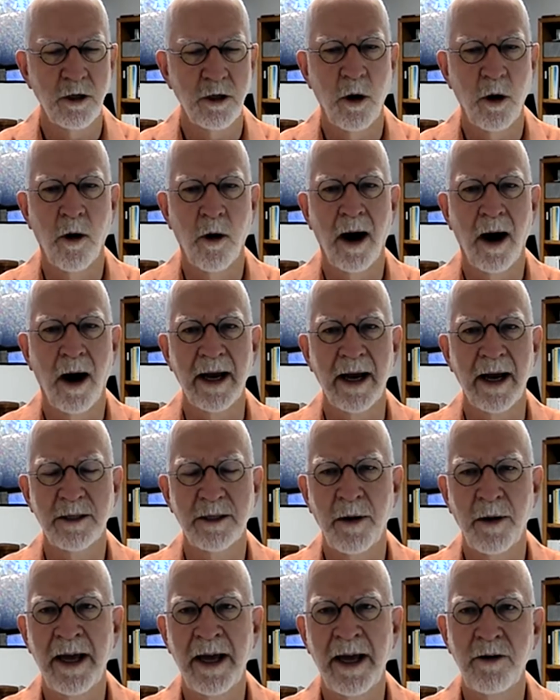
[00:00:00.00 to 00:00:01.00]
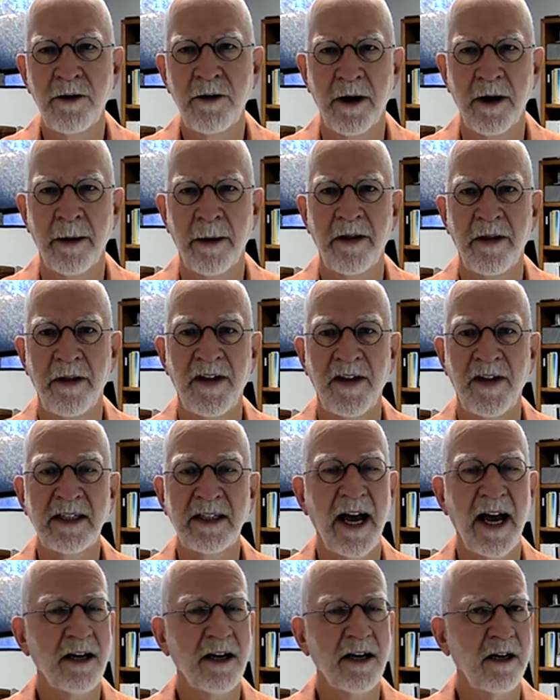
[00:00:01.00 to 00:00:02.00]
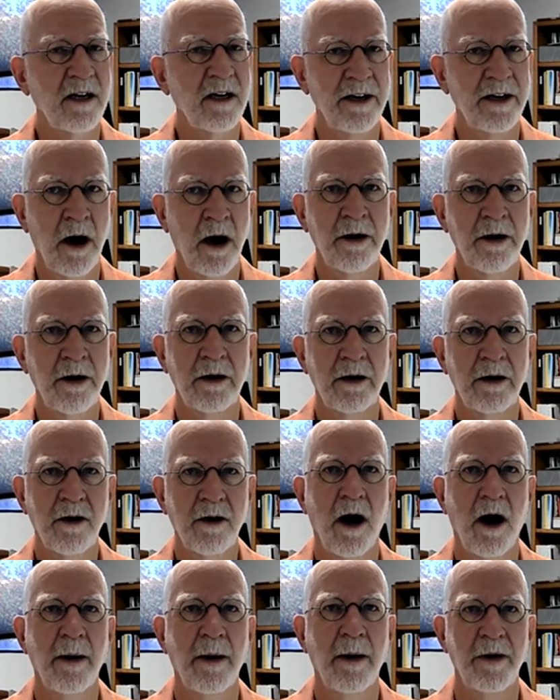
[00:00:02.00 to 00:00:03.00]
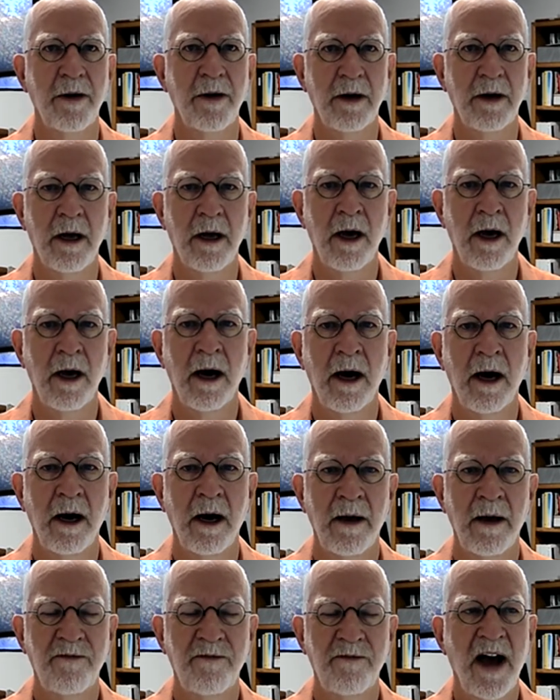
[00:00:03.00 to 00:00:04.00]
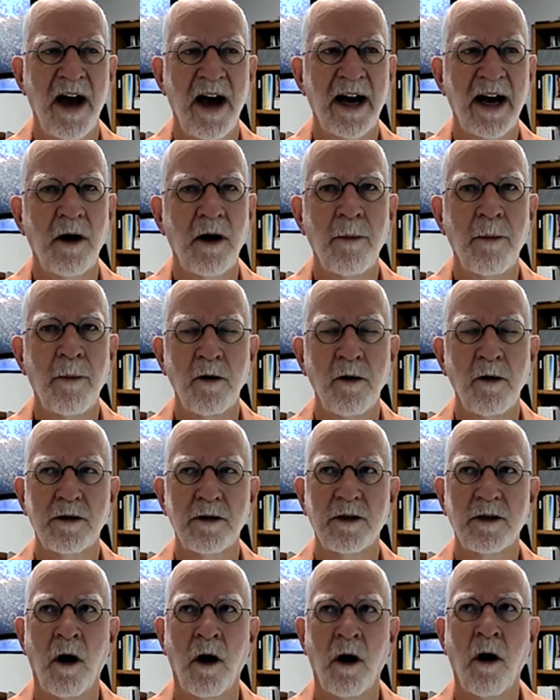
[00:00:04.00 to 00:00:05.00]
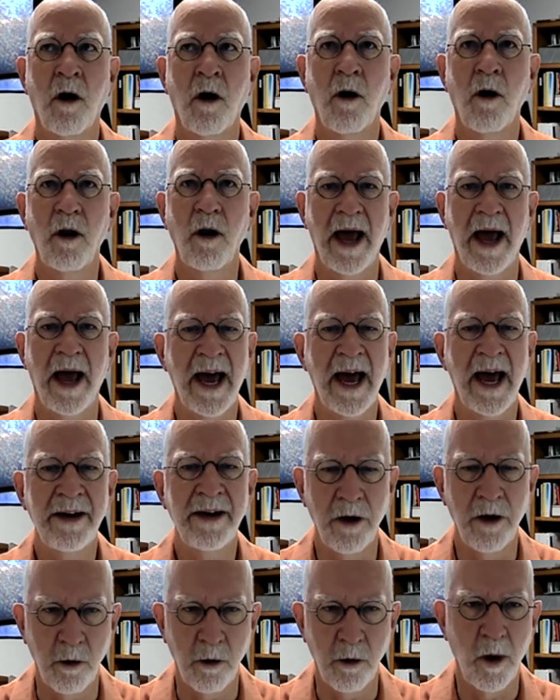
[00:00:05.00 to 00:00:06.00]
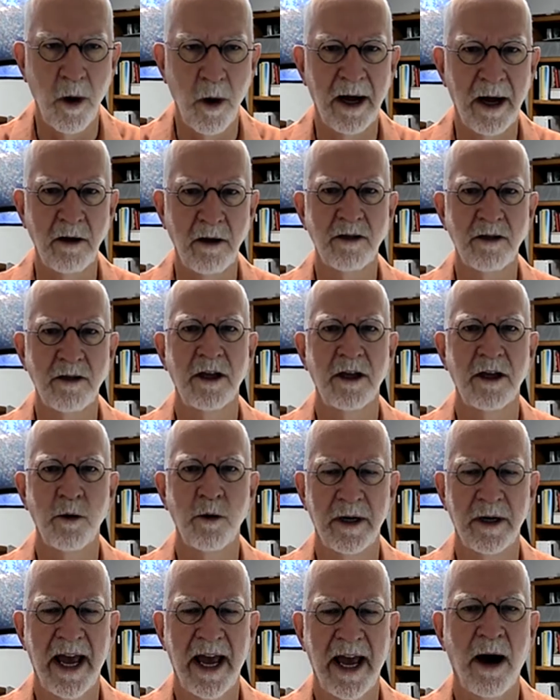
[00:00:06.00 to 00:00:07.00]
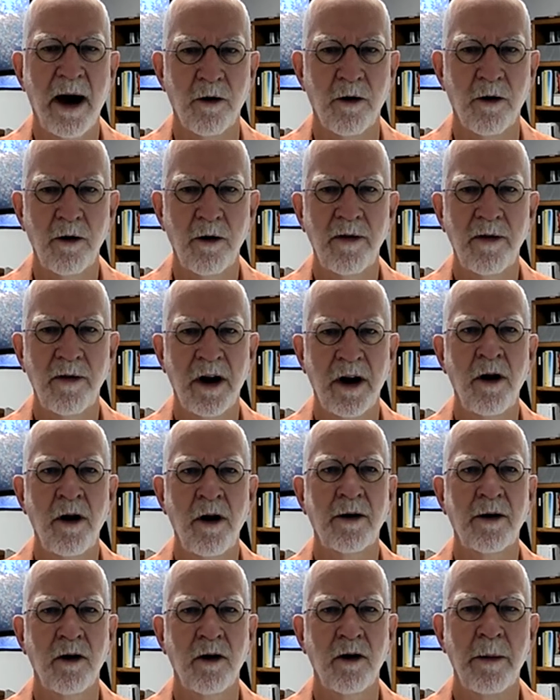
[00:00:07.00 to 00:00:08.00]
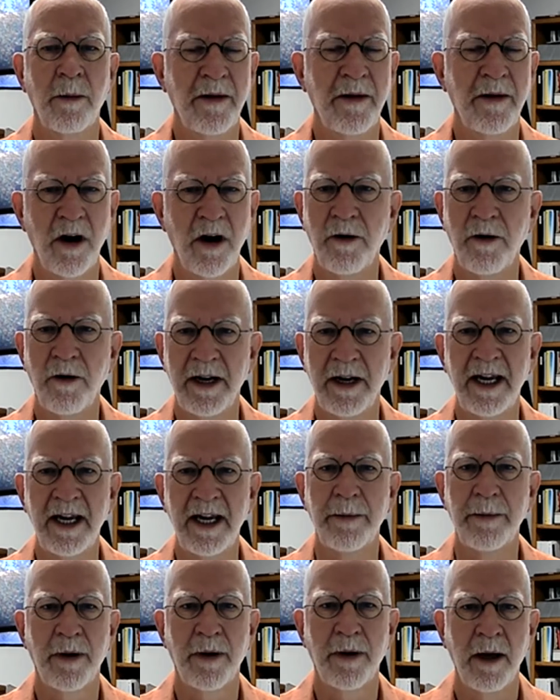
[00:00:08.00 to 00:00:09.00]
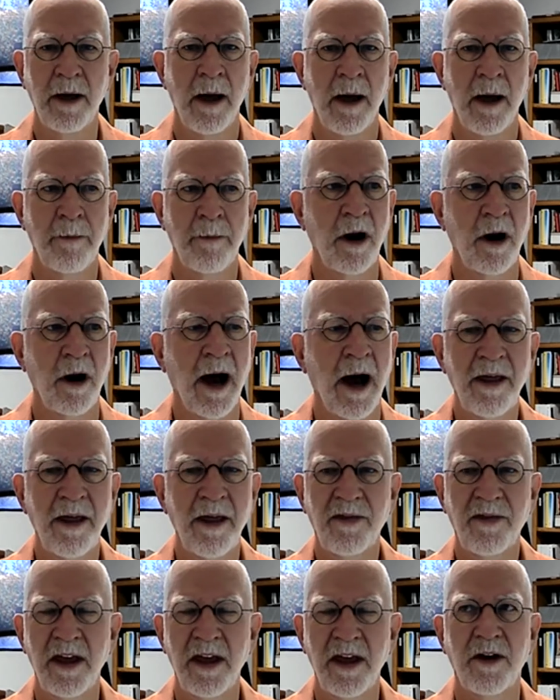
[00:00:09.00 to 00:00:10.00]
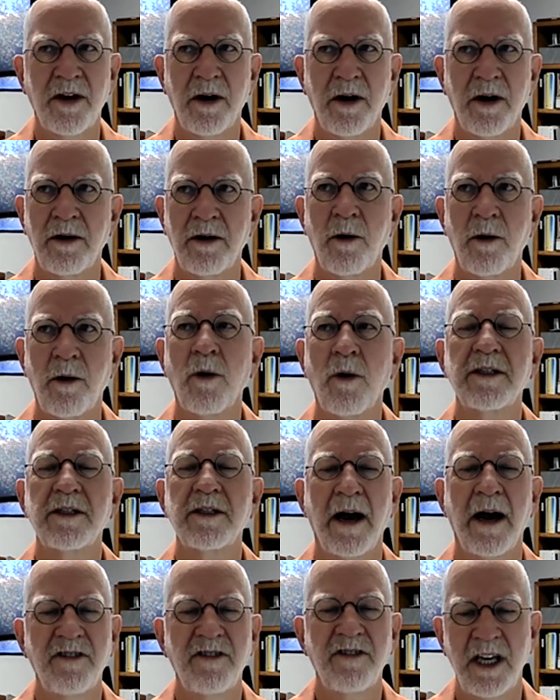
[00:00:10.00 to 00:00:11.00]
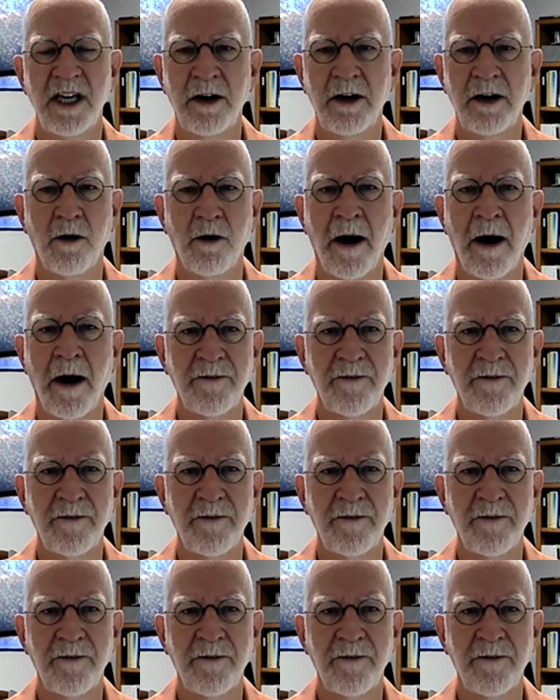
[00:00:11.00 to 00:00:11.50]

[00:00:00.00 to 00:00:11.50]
So I explained to him that that's actually not uncommon. In fact, almost all hand-dug wells that you encounter, they're not going to be very deep, but I think the ones I've seen are